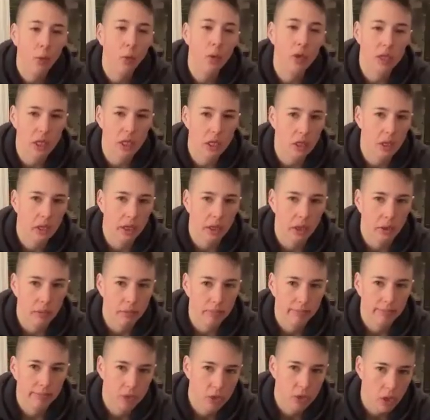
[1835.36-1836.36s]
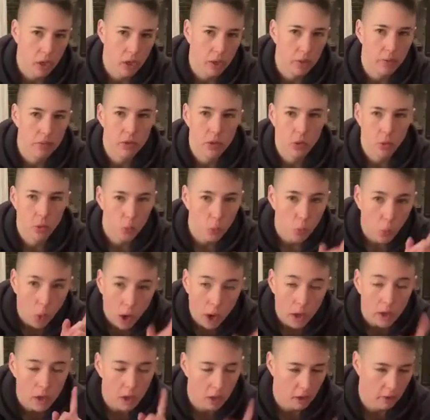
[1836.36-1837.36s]
that wasn't clear. Sorry. So
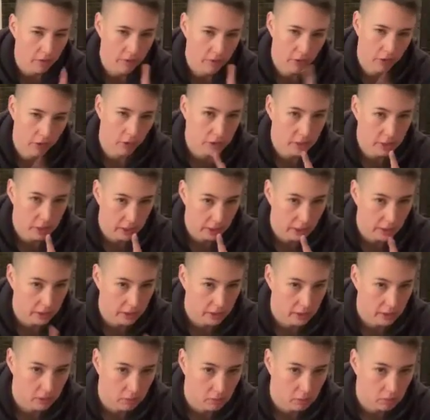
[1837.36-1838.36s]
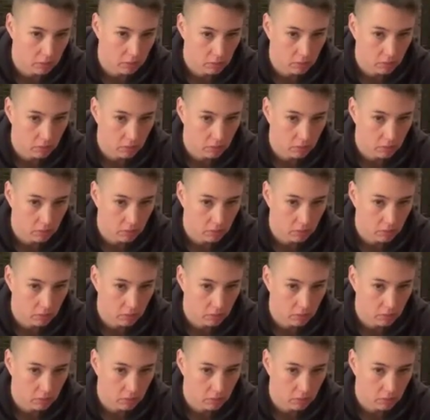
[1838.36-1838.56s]
one of those things.